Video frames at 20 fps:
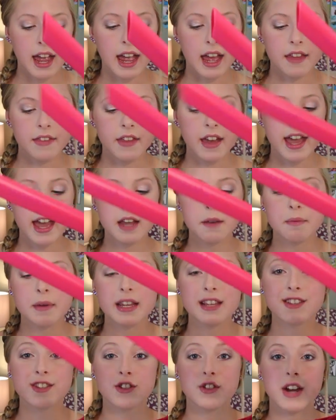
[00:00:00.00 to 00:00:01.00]
And the
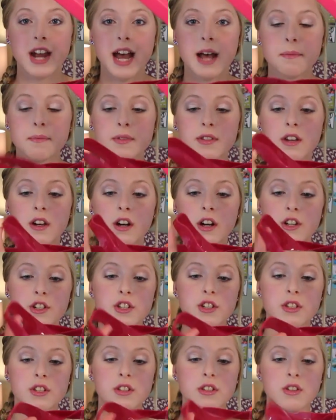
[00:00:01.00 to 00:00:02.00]
headpiece straps are
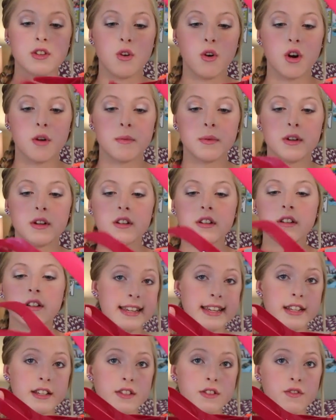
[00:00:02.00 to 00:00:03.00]
just normal.
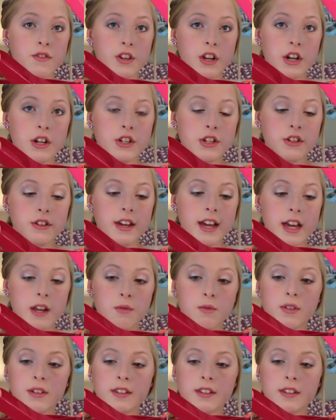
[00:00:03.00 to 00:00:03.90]
They just fit onto your head